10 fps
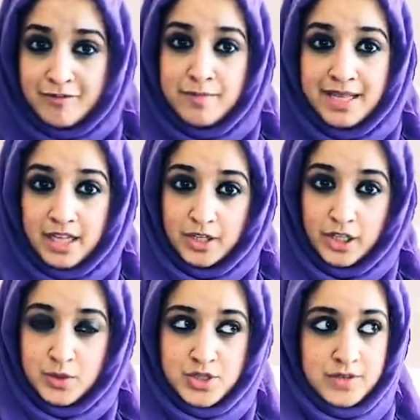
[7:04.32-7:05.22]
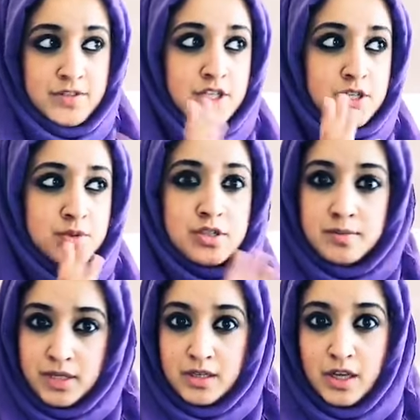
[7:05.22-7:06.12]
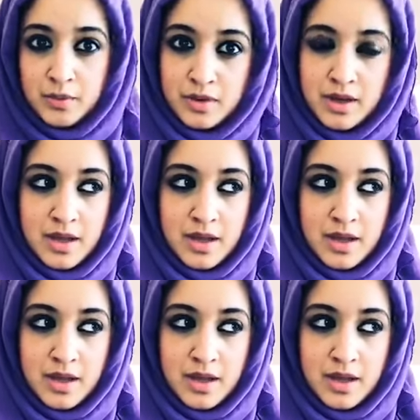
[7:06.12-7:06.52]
you've made that new shift, you're doing something new.